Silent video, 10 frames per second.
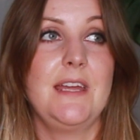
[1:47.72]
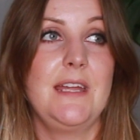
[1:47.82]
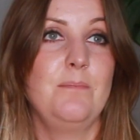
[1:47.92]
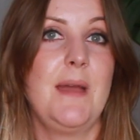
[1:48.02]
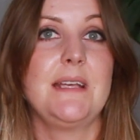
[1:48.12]

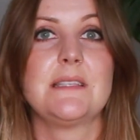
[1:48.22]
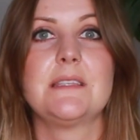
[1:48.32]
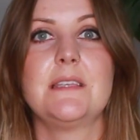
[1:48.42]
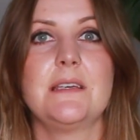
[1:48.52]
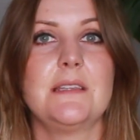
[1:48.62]
it makes
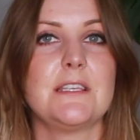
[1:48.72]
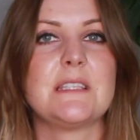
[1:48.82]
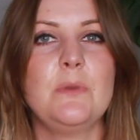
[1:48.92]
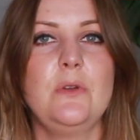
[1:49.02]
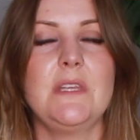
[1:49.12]
the
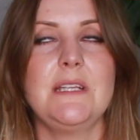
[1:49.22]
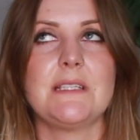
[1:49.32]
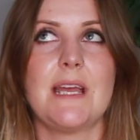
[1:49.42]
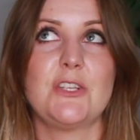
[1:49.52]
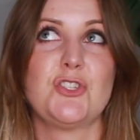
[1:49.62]
smoothie
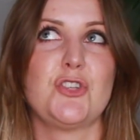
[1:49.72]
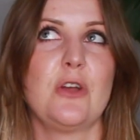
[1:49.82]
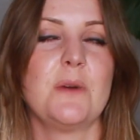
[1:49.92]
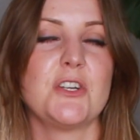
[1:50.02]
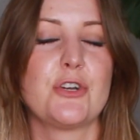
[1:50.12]
taste
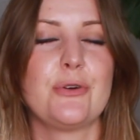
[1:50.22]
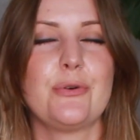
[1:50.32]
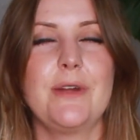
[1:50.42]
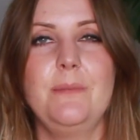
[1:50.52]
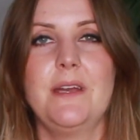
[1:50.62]
so much
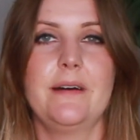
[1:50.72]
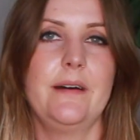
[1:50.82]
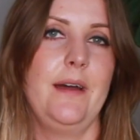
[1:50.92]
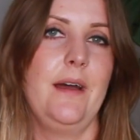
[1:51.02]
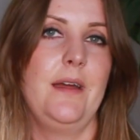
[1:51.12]

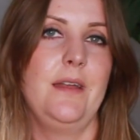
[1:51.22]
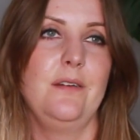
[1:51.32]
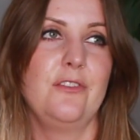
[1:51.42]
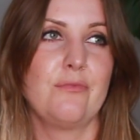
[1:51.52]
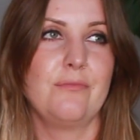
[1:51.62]
creamier
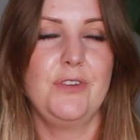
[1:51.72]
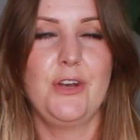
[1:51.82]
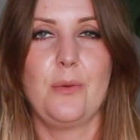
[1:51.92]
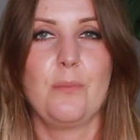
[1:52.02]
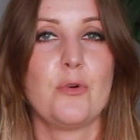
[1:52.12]
and
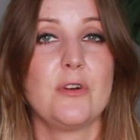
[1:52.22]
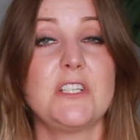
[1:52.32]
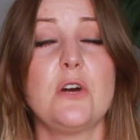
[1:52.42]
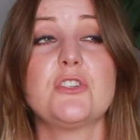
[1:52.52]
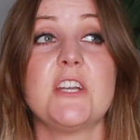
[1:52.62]
more
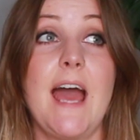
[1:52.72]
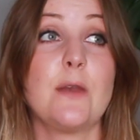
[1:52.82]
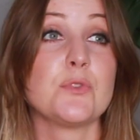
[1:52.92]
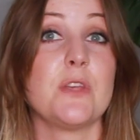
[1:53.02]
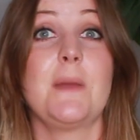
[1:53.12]
indulgent,
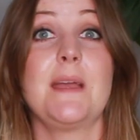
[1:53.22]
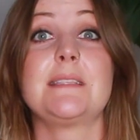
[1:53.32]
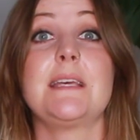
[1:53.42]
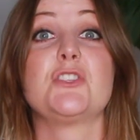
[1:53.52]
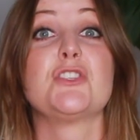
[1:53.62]
and also
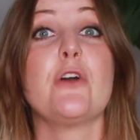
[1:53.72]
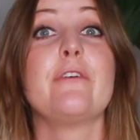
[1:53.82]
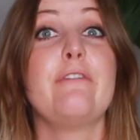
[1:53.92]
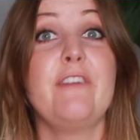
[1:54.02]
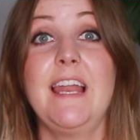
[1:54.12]
makes it
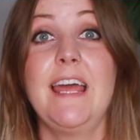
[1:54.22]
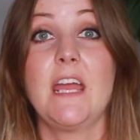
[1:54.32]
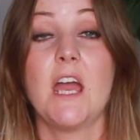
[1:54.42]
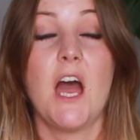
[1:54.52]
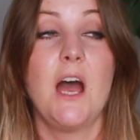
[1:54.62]
so
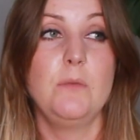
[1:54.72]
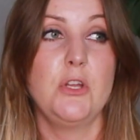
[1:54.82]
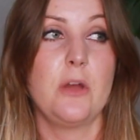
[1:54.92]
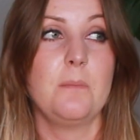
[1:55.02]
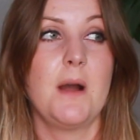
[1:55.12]
filling.
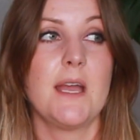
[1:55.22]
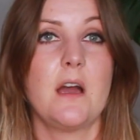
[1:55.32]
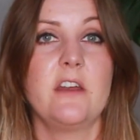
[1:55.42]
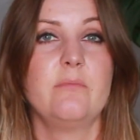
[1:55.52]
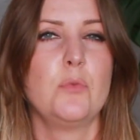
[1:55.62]
My
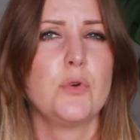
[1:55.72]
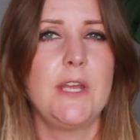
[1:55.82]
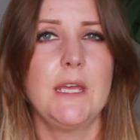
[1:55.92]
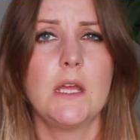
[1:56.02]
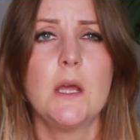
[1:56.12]
kind of
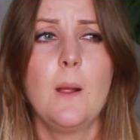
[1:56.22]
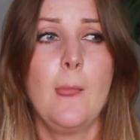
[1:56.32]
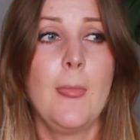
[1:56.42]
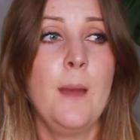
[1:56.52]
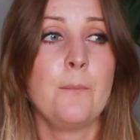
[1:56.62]
morning
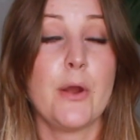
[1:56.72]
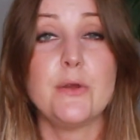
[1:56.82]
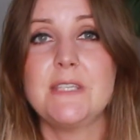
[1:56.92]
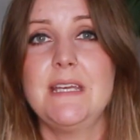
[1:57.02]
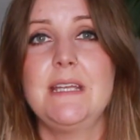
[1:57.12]

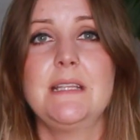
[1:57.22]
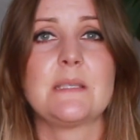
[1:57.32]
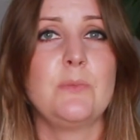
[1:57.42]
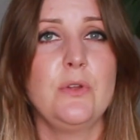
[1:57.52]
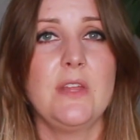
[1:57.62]
protein
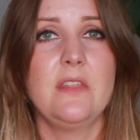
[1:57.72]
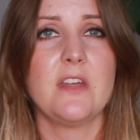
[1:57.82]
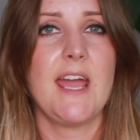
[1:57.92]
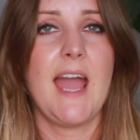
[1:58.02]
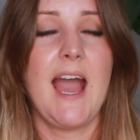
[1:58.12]
smoothie
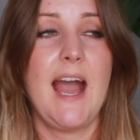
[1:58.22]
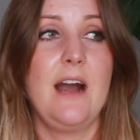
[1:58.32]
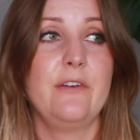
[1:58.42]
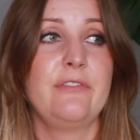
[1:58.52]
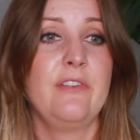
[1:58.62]
that I
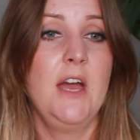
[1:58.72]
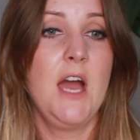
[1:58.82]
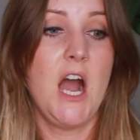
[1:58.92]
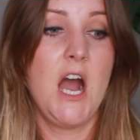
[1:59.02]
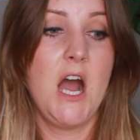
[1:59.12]
have
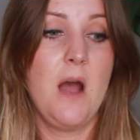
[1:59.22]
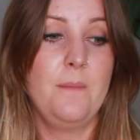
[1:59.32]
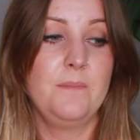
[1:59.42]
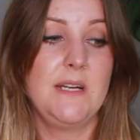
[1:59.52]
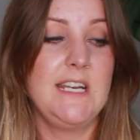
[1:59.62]

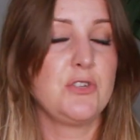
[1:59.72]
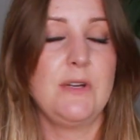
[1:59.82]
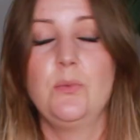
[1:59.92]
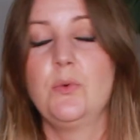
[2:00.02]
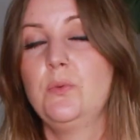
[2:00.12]

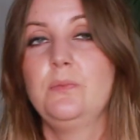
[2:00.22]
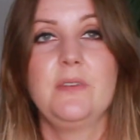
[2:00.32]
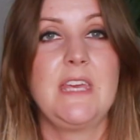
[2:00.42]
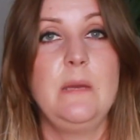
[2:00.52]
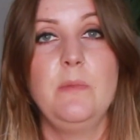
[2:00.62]
literally will
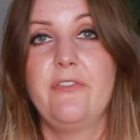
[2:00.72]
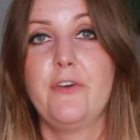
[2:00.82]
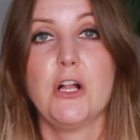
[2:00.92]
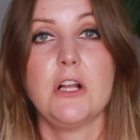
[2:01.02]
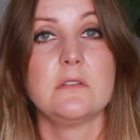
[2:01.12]
keep me
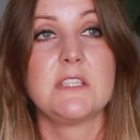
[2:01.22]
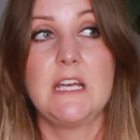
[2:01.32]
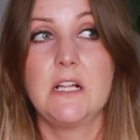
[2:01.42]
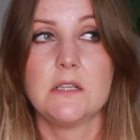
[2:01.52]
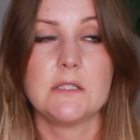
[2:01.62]
full
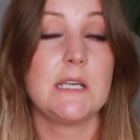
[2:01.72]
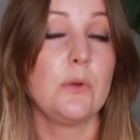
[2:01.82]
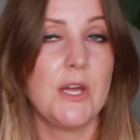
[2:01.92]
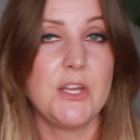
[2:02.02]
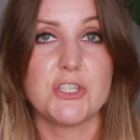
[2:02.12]

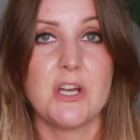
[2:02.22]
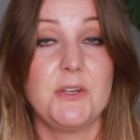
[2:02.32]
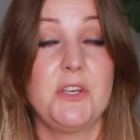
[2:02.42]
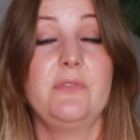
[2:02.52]
till lunchtime. I don't